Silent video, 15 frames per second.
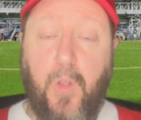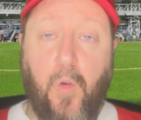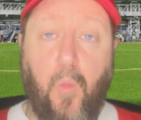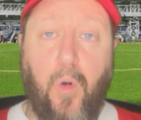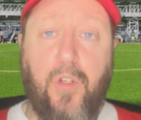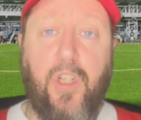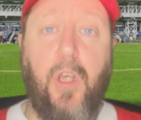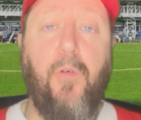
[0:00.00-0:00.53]

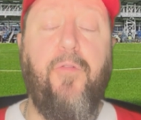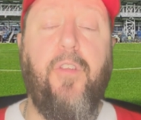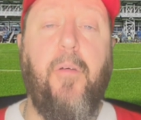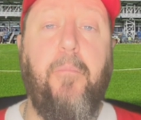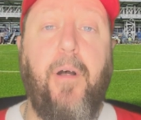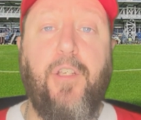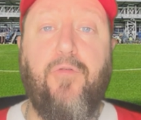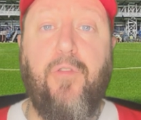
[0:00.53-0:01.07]
Watch out for the
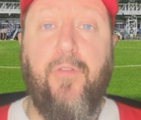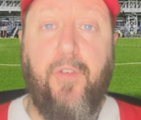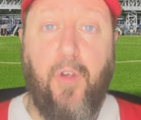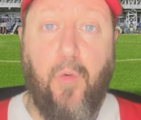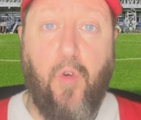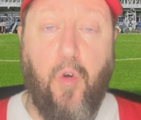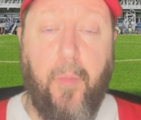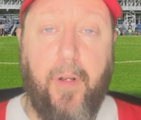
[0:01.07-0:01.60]
match
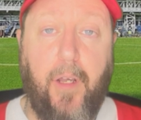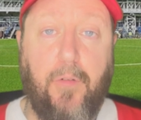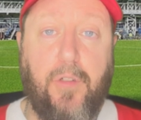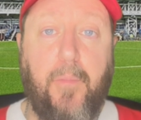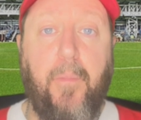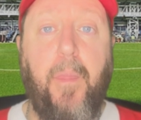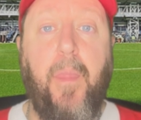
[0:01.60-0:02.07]
review coming out.